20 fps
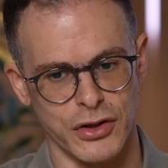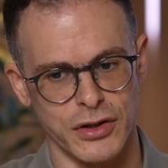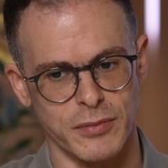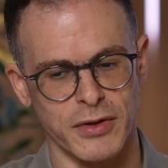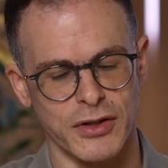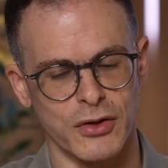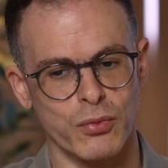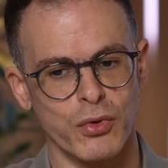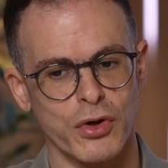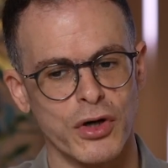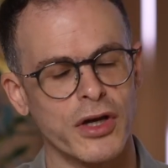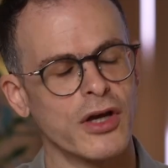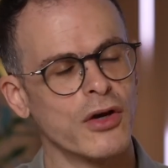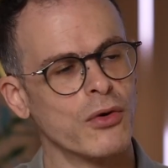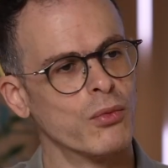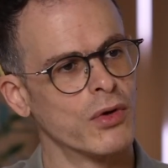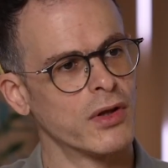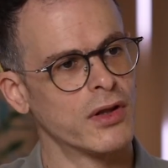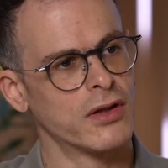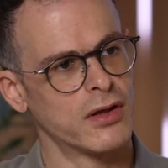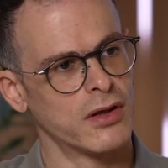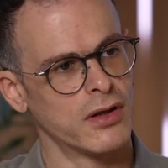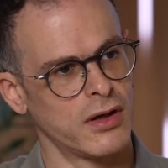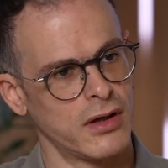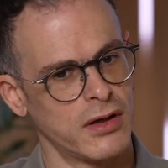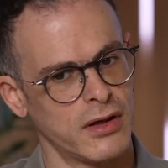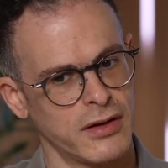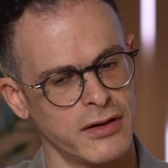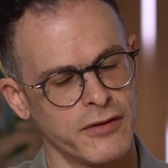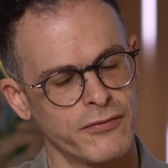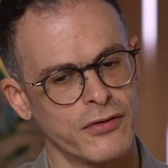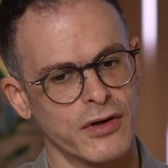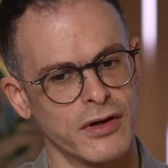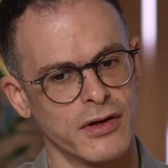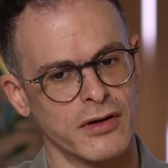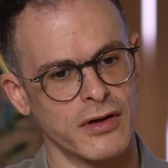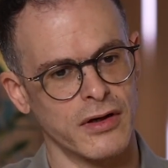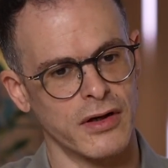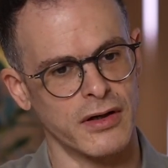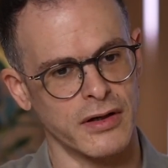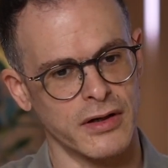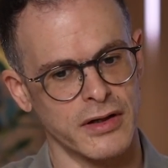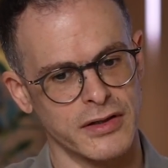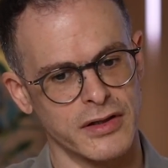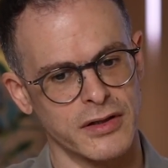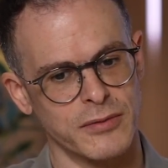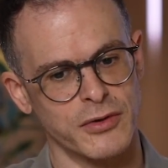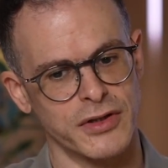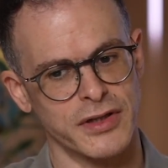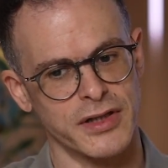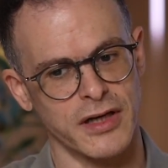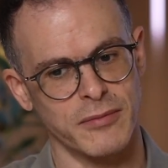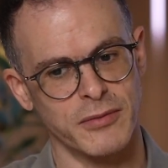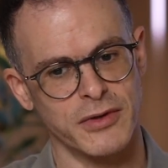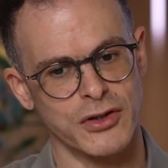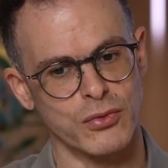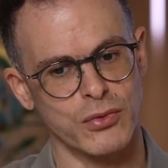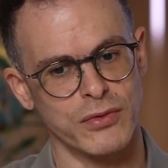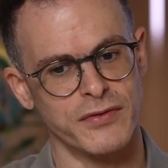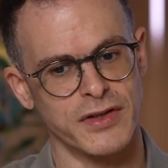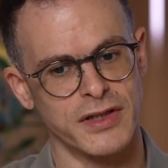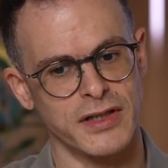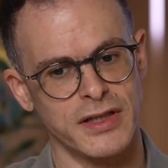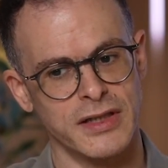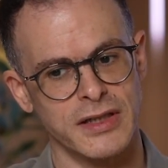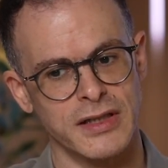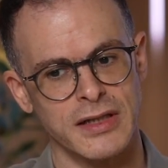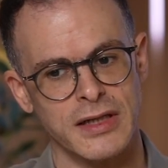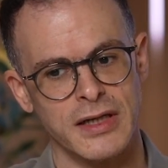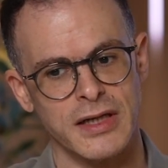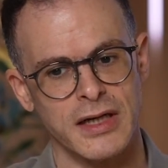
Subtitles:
But working with different customer segments, we've seen